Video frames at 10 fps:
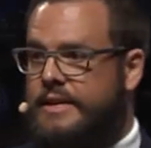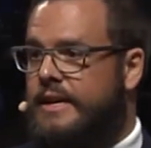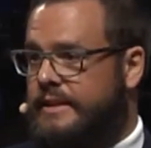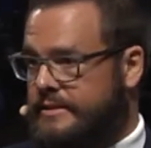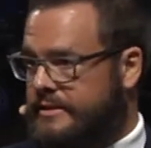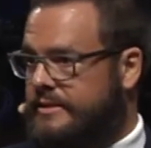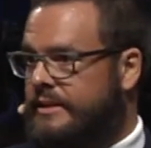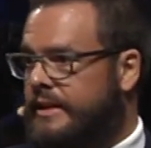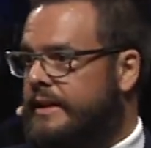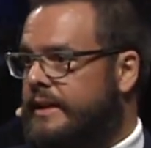cuts
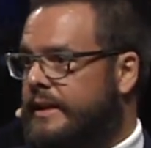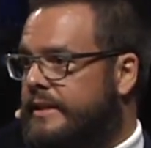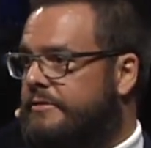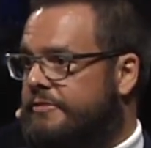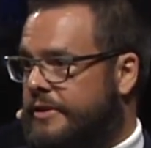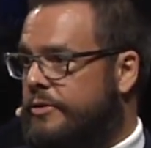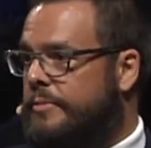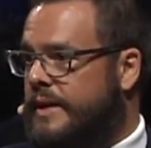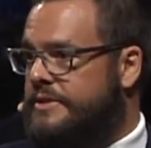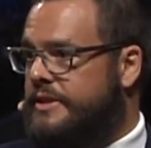in the federal
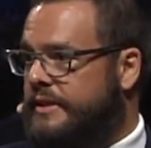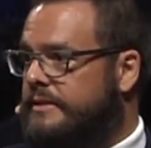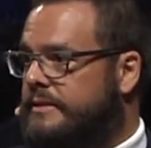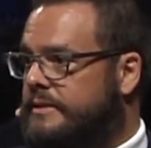budget